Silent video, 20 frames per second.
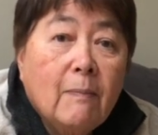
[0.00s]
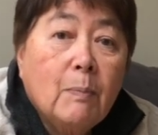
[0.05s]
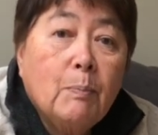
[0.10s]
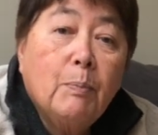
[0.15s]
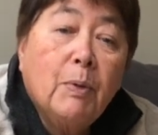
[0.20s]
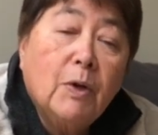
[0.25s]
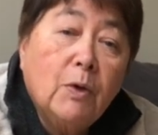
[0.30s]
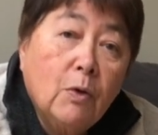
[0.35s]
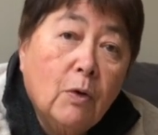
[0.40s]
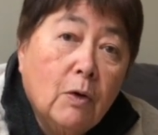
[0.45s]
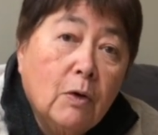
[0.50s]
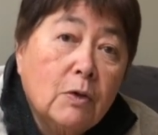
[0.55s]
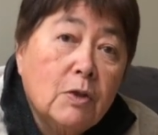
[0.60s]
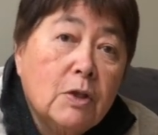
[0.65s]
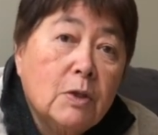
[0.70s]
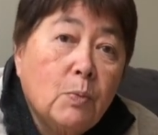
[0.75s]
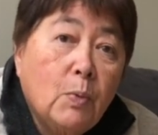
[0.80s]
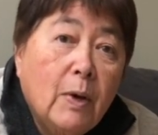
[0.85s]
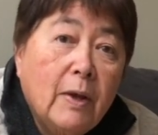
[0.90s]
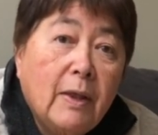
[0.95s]
but not
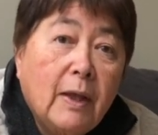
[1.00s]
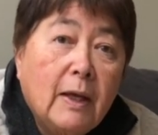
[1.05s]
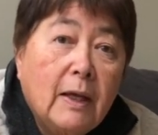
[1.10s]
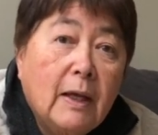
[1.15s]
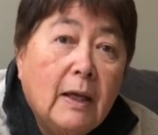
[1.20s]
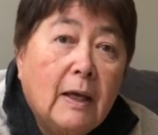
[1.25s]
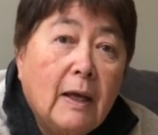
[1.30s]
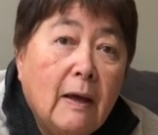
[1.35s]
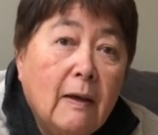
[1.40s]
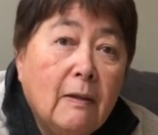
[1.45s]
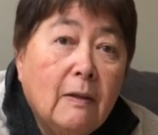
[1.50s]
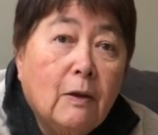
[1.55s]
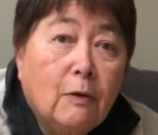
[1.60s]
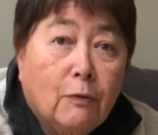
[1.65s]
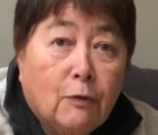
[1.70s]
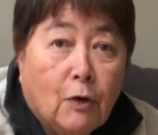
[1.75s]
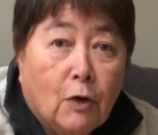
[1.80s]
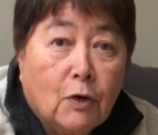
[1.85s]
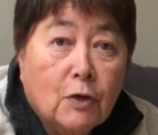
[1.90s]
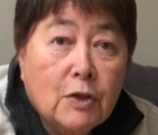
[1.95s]
where they can get the
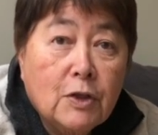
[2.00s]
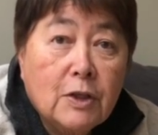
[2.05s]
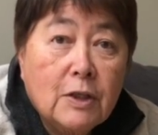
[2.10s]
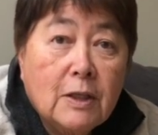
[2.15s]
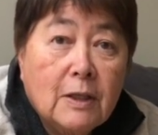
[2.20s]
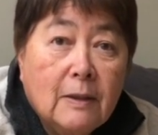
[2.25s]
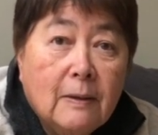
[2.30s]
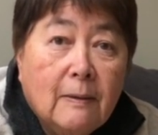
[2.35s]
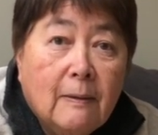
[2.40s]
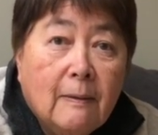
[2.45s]
frost.